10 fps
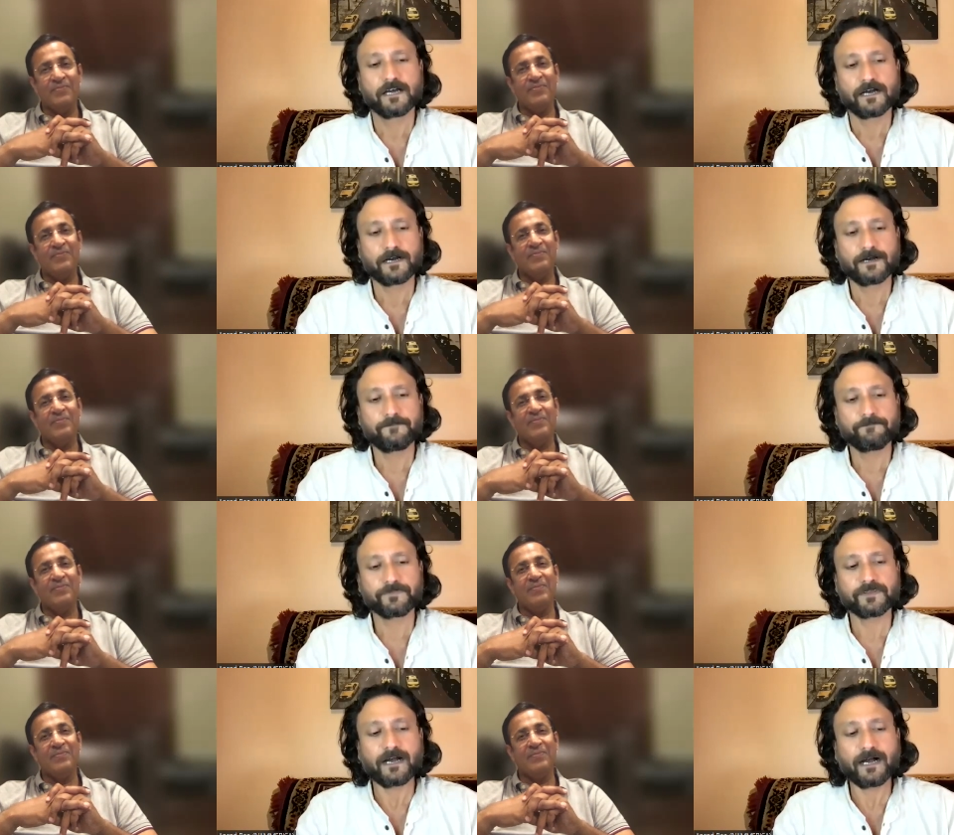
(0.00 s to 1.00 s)
Speaker 1: Um,
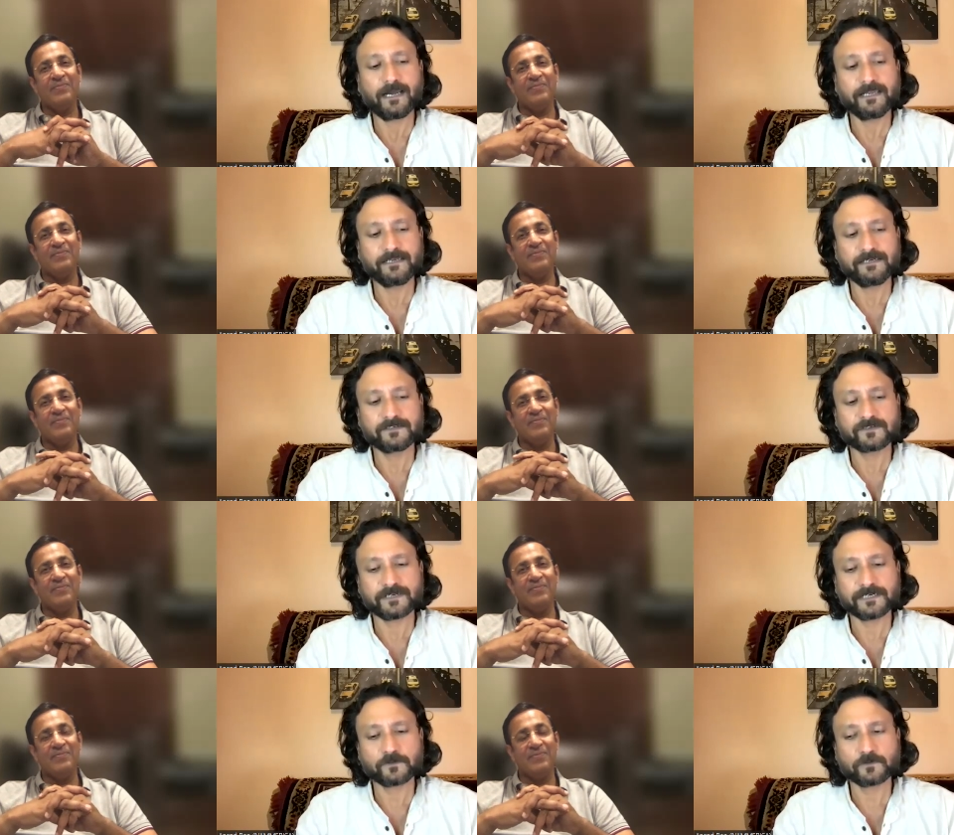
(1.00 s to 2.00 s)
I
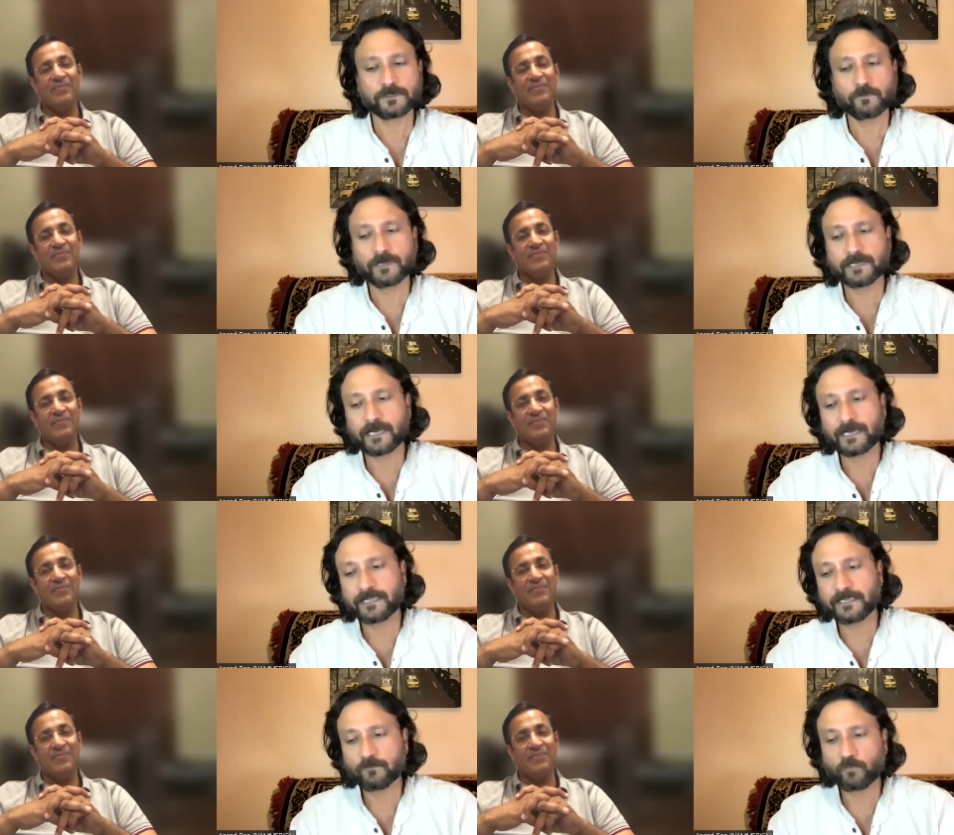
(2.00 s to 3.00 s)
direct only when
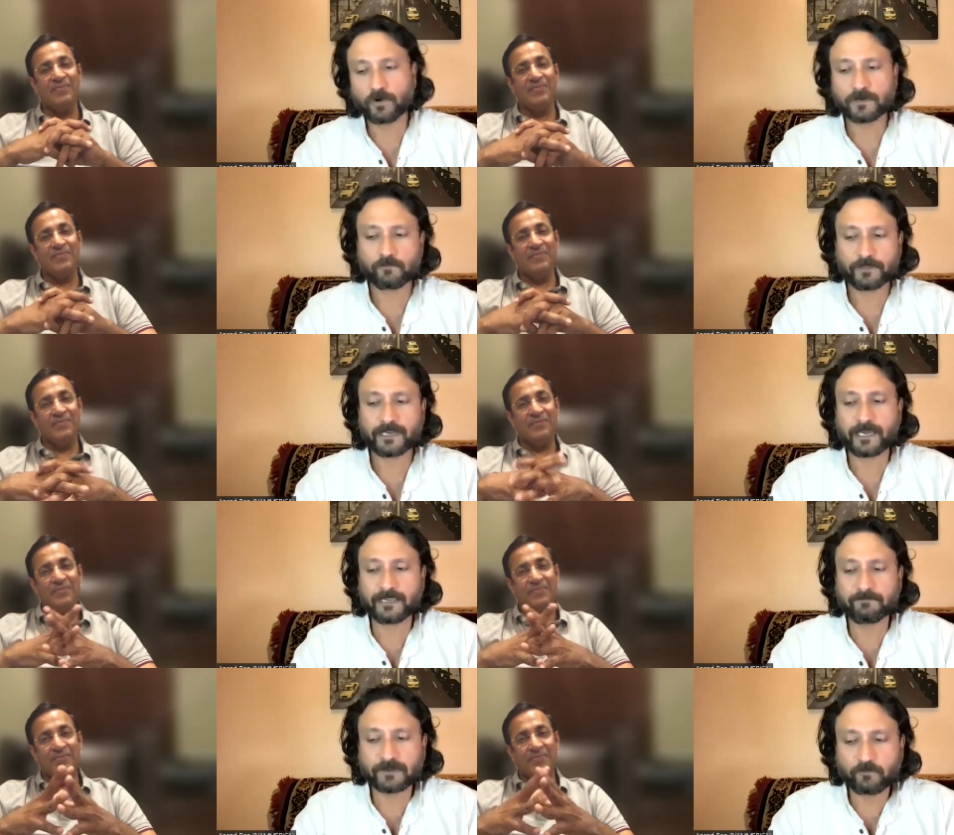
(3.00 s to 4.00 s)
I want, when
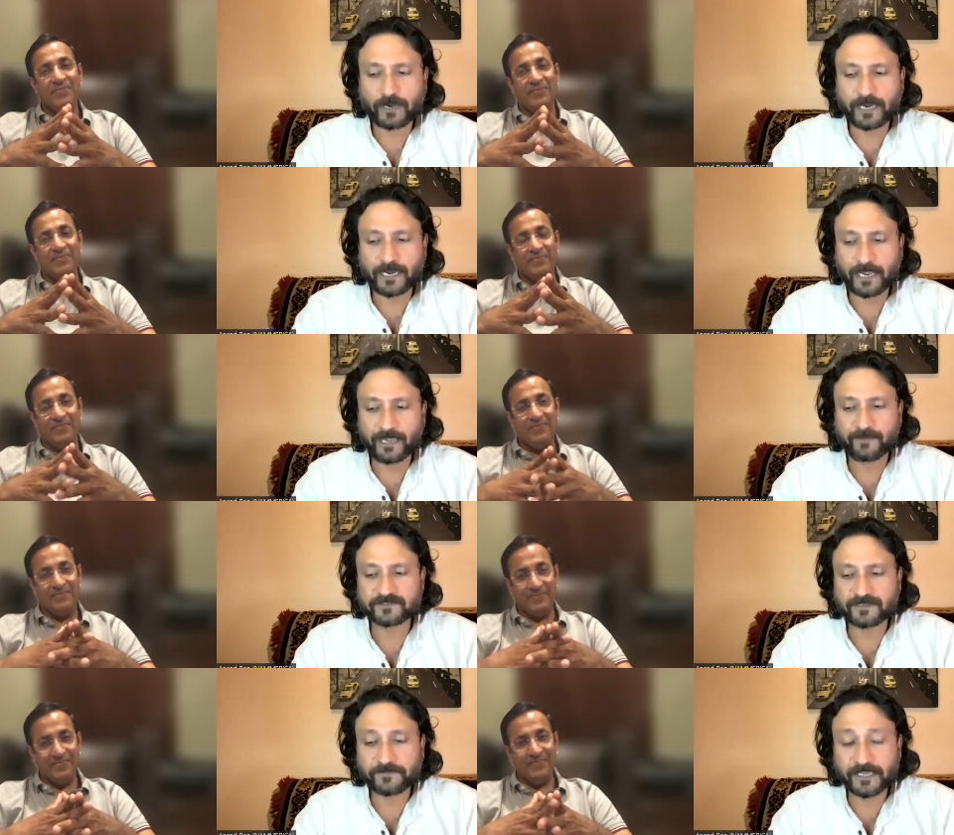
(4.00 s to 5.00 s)
I'm, I have
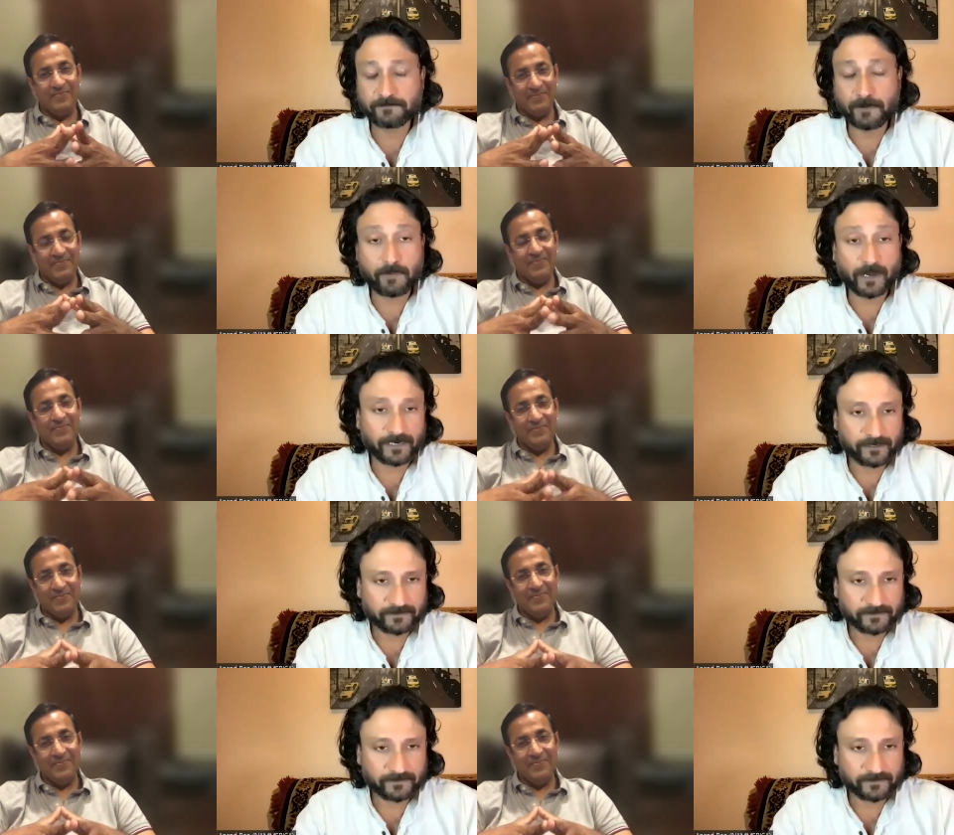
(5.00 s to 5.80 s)
something in my mind